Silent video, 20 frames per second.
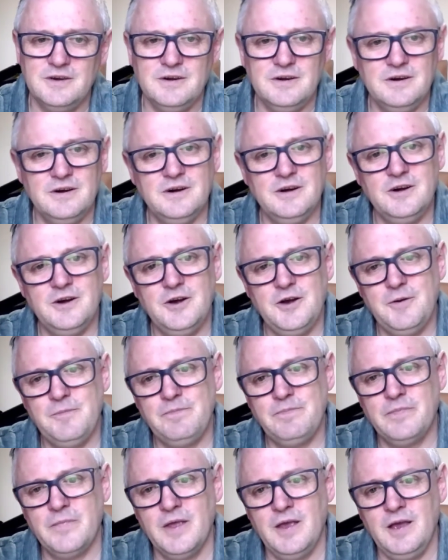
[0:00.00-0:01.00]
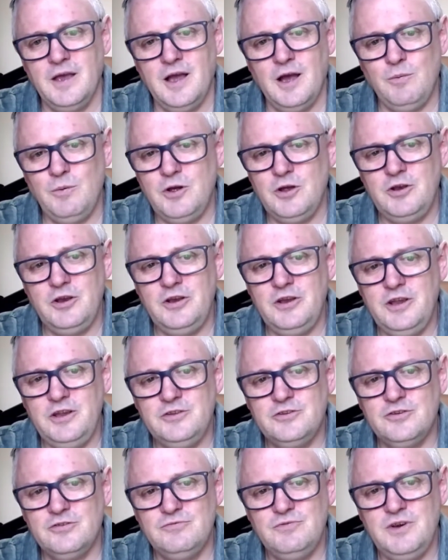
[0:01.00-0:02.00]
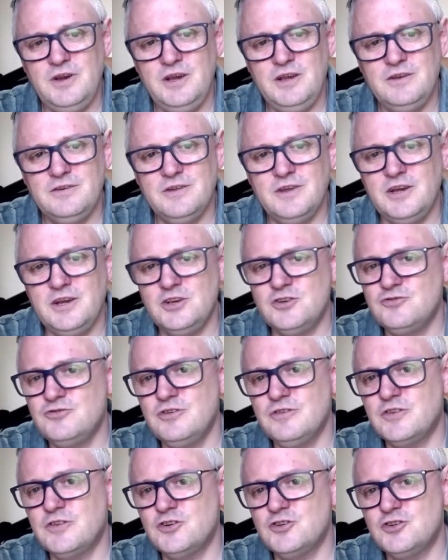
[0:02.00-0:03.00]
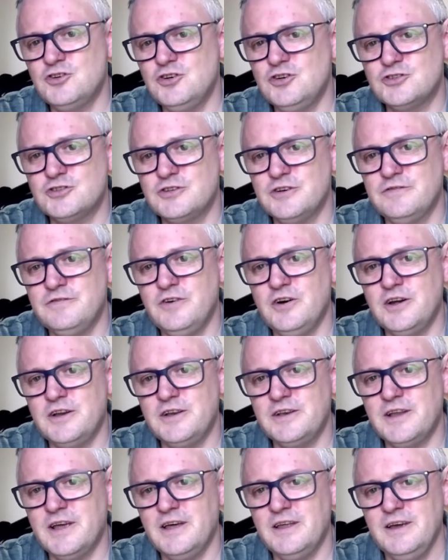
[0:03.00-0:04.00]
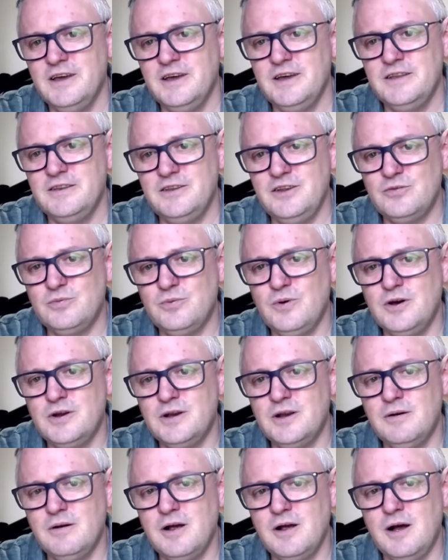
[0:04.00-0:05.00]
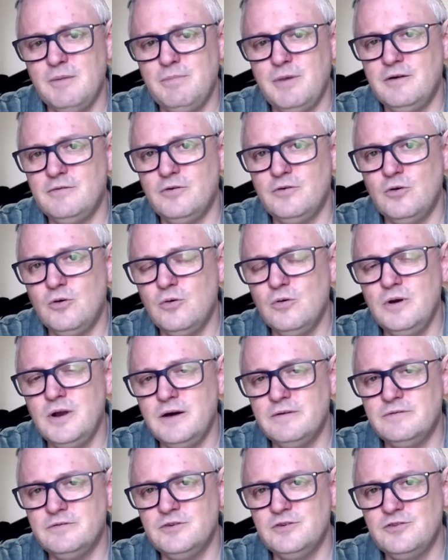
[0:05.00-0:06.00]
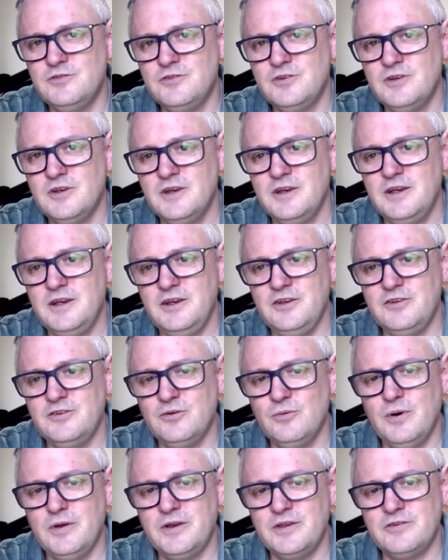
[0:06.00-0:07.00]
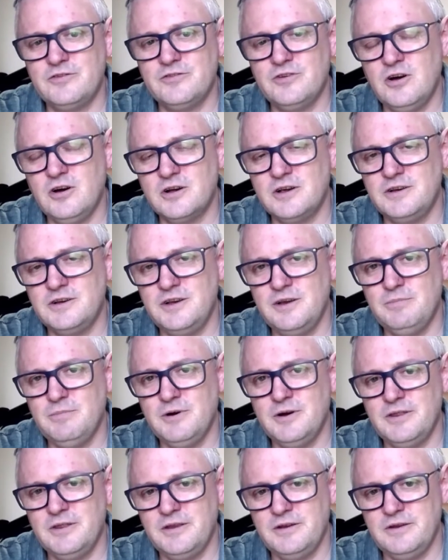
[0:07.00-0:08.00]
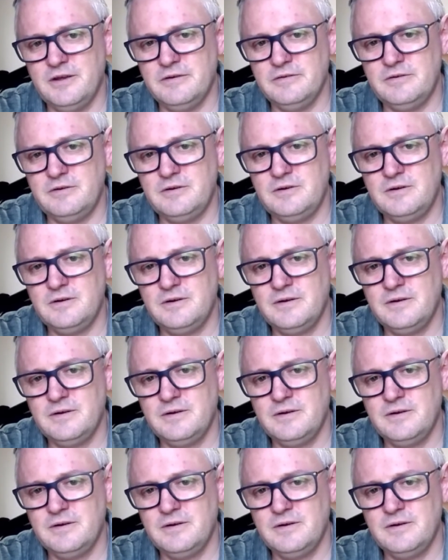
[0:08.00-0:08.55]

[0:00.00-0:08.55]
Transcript: And we only need to read the history of the church to find that this one, above all others, is the one that's targeted by the devil.